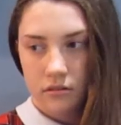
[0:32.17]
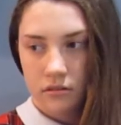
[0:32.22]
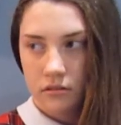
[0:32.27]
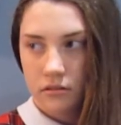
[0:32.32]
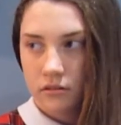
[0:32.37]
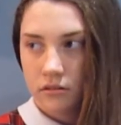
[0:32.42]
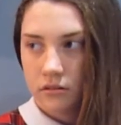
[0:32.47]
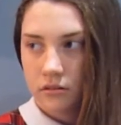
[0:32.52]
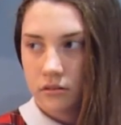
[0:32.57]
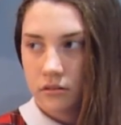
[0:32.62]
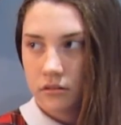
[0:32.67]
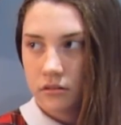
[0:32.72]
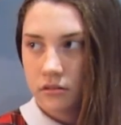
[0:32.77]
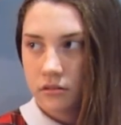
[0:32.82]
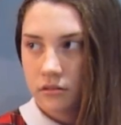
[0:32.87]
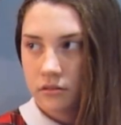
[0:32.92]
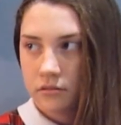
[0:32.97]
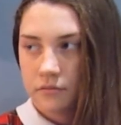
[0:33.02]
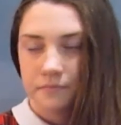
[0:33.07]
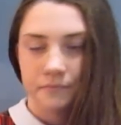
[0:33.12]

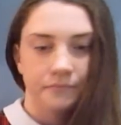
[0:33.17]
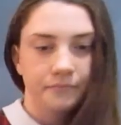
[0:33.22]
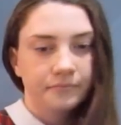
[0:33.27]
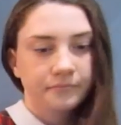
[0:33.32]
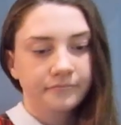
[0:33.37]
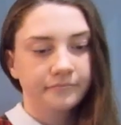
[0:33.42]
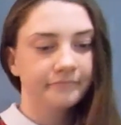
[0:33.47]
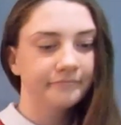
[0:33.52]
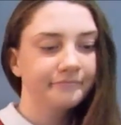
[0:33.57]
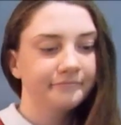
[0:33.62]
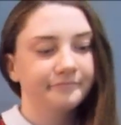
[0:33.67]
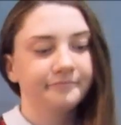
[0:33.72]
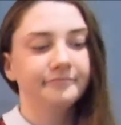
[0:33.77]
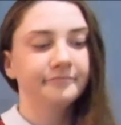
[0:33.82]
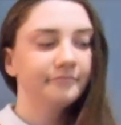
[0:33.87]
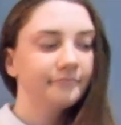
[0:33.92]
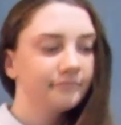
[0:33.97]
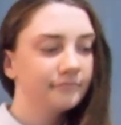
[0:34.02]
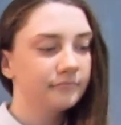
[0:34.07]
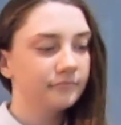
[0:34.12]

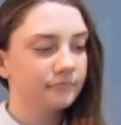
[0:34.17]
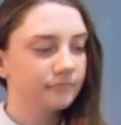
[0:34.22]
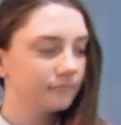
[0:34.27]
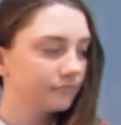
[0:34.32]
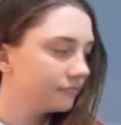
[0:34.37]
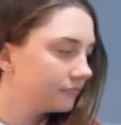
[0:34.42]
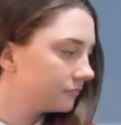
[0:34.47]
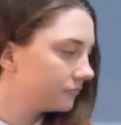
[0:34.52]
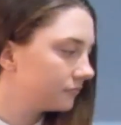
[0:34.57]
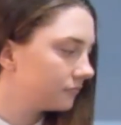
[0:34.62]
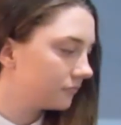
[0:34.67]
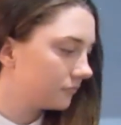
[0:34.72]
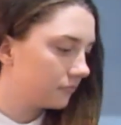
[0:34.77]
[no speech]